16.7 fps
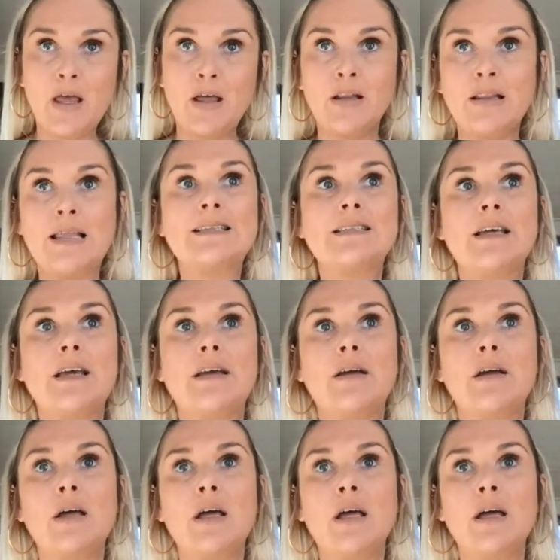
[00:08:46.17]
let's
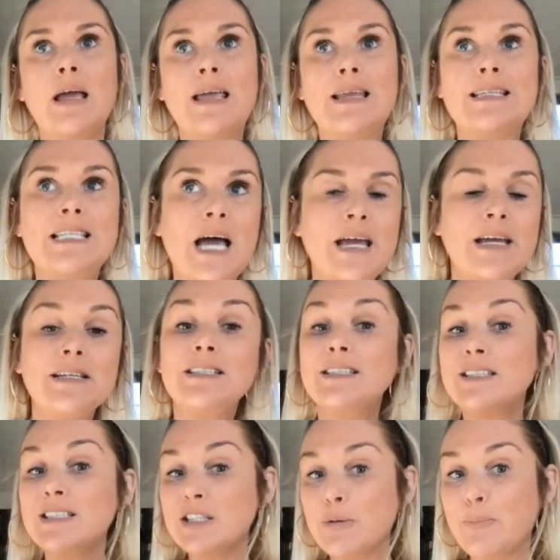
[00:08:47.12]
say,
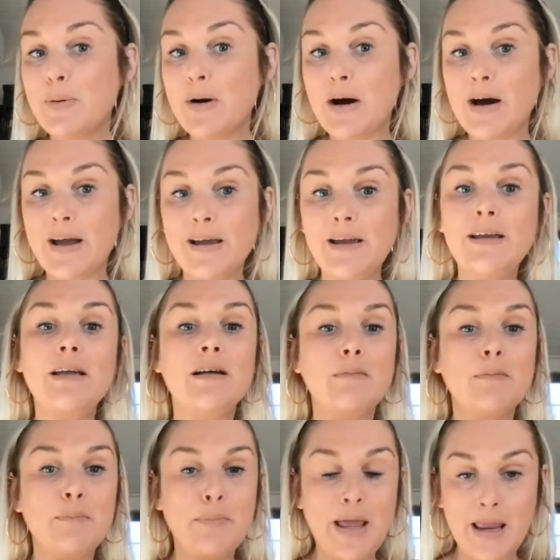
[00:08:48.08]
enticed to buy
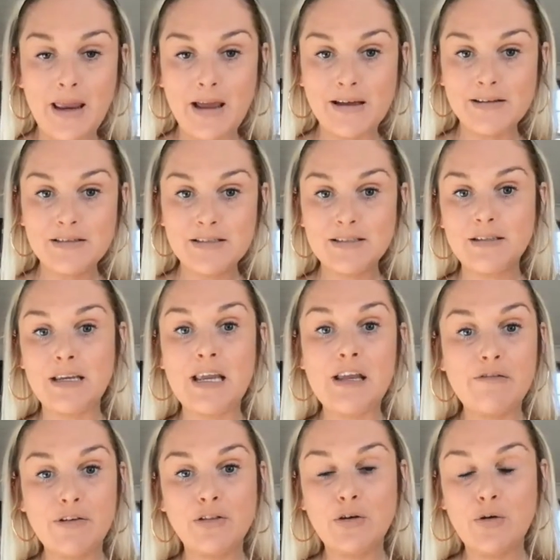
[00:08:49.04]
pants,
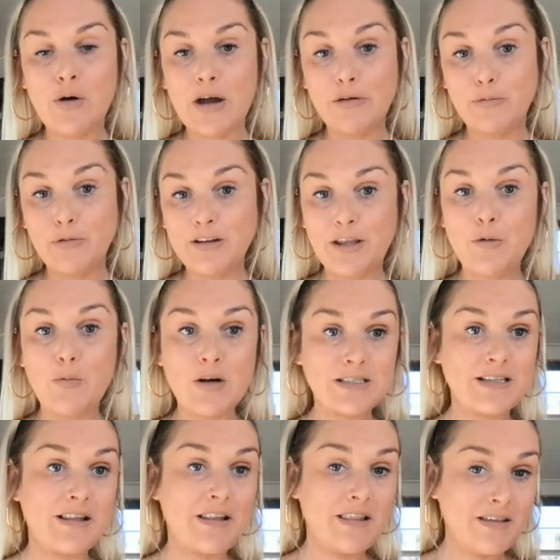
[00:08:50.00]
even though I really
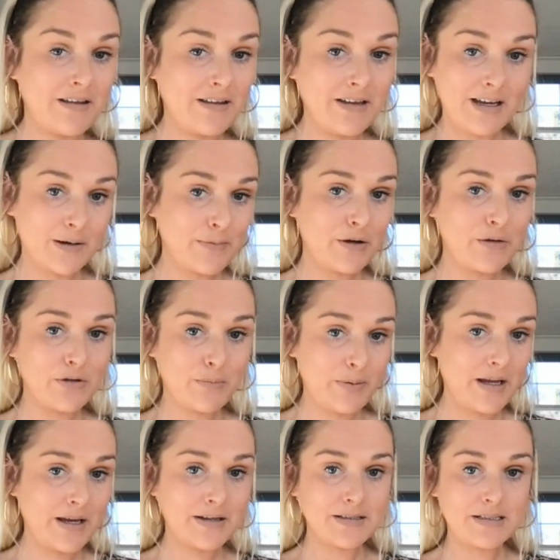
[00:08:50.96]
wasn't thinking about the
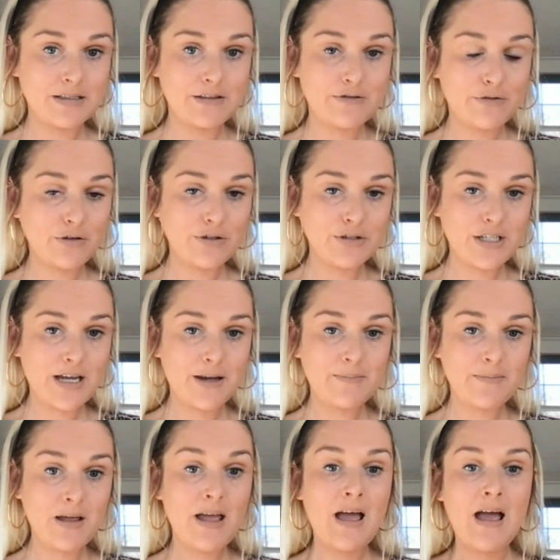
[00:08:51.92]
pants in the first time.